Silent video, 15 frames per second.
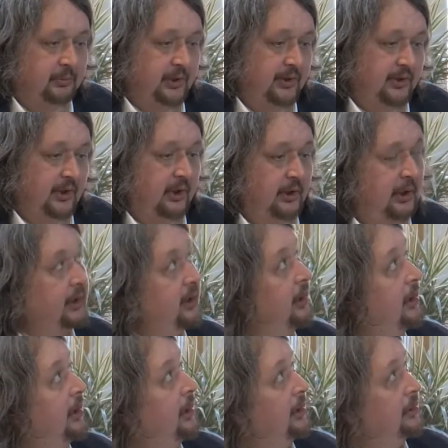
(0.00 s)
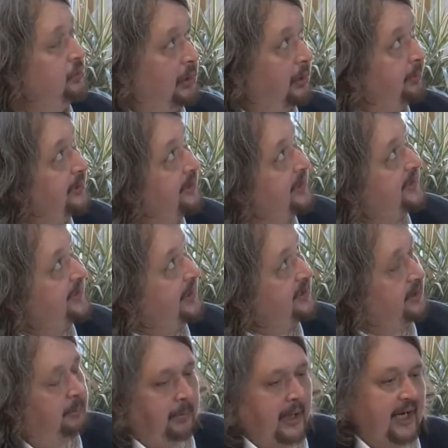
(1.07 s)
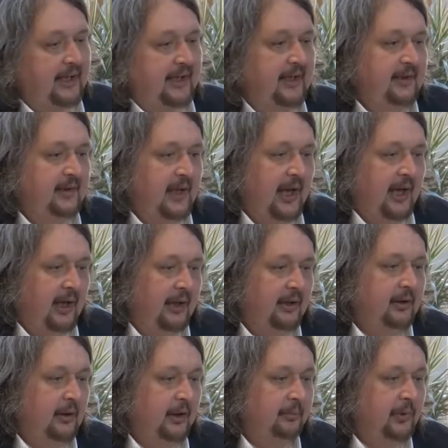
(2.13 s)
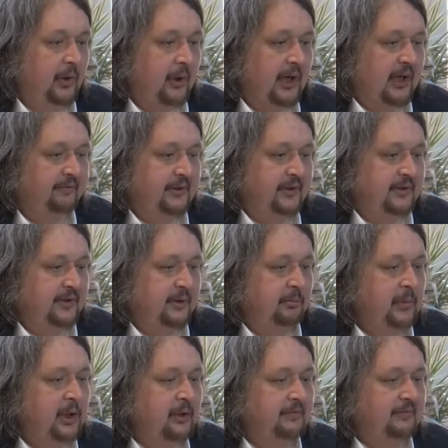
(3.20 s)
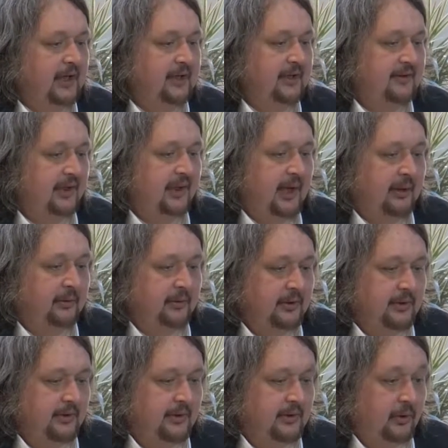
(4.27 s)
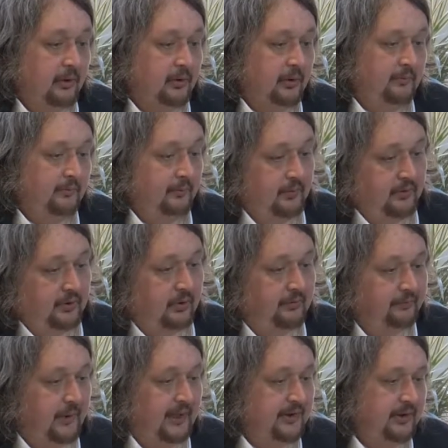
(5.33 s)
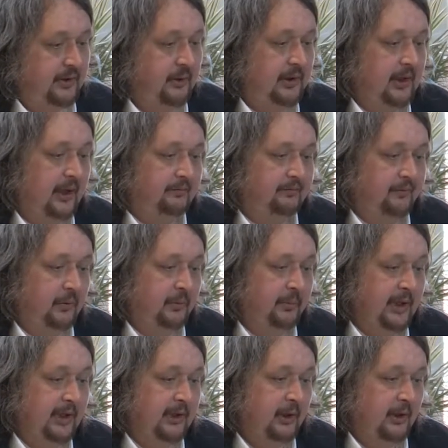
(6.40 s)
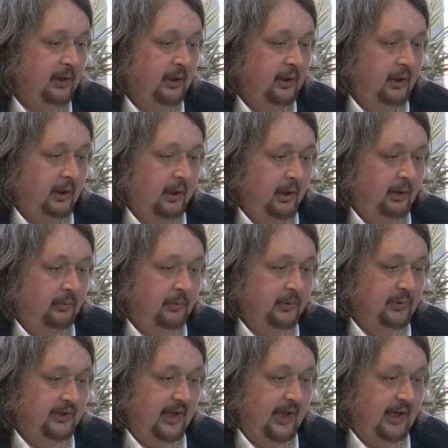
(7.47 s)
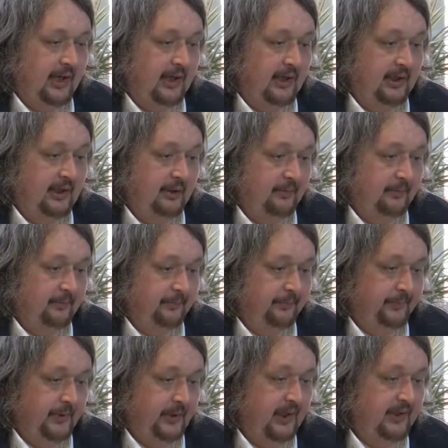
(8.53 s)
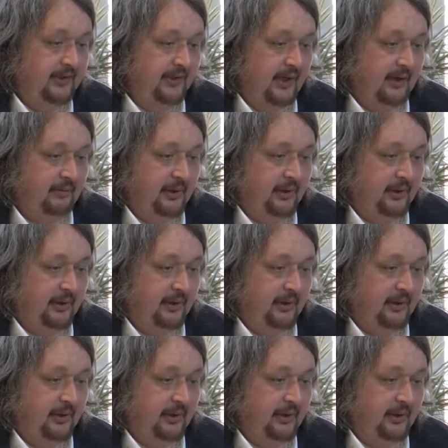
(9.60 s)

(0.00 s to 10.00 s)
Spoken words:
just going to drop a decision back in there. I'm not having to move anything out. The software's doing that for me. And we'll say, is there